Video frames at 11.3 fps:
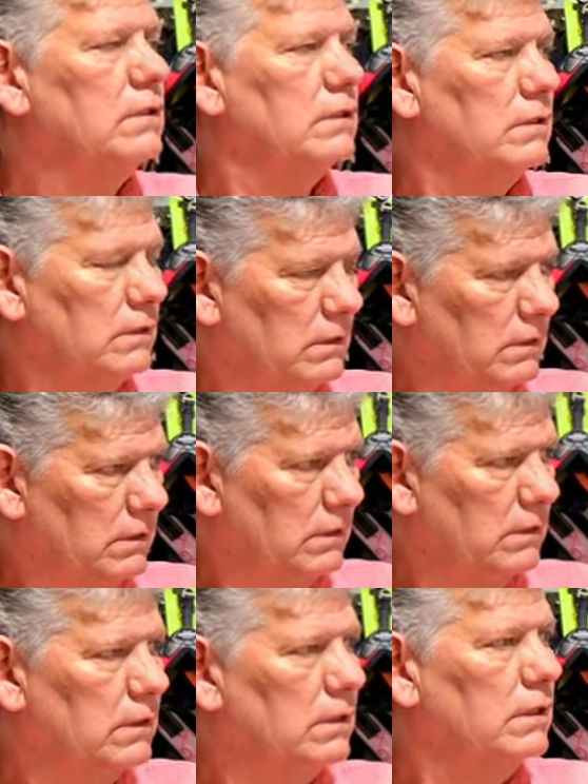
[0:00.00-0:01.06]

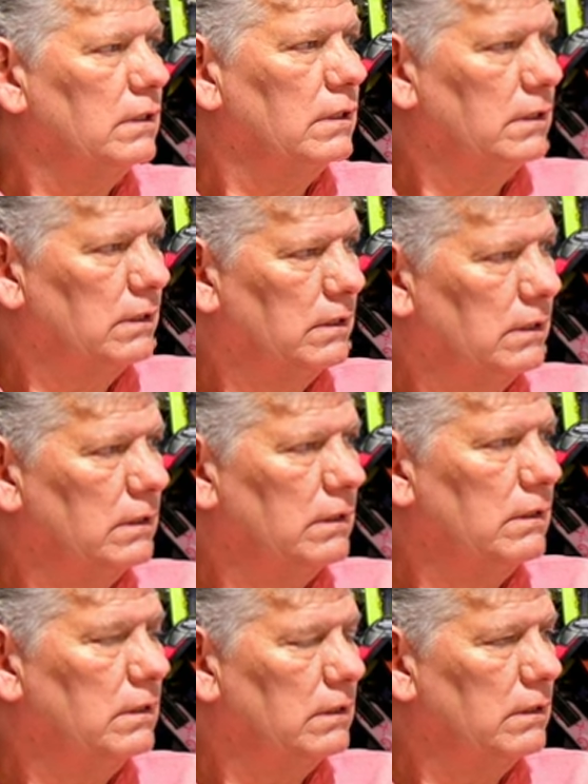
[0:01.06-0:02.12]

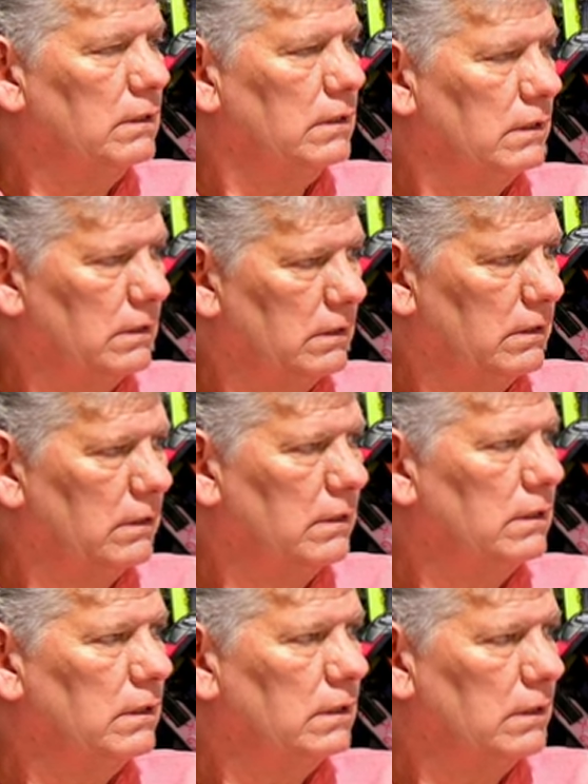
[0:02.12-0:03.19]

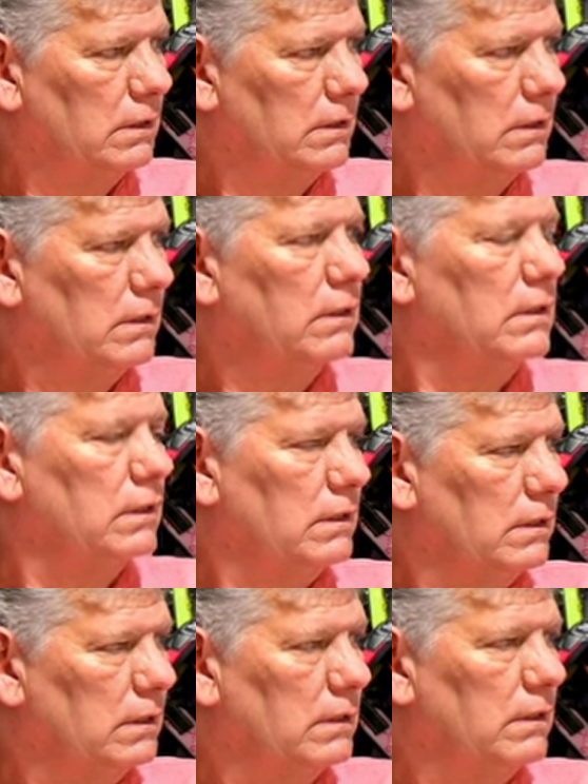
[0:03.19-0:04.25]

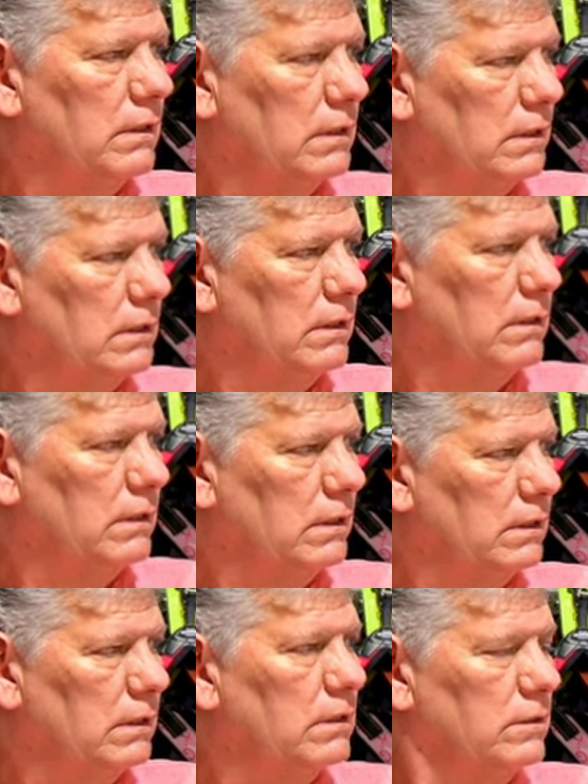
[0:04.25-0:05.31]

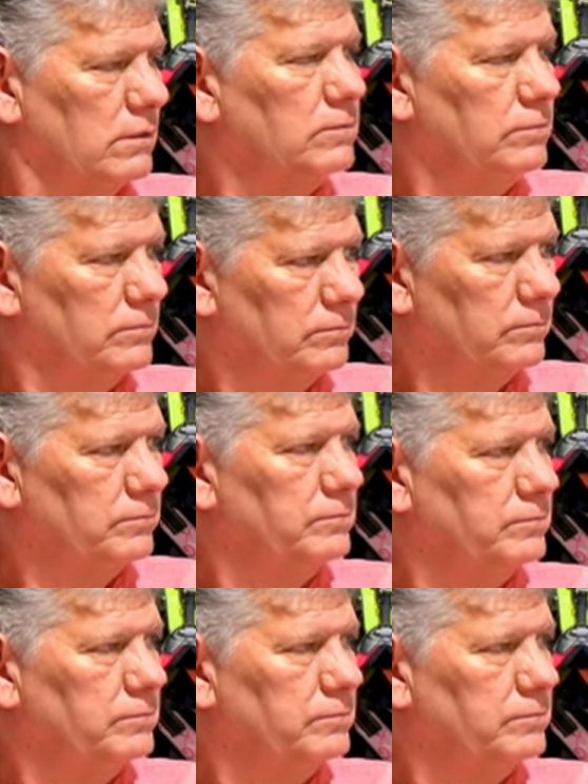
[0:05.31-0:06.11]
The person shown says nothing.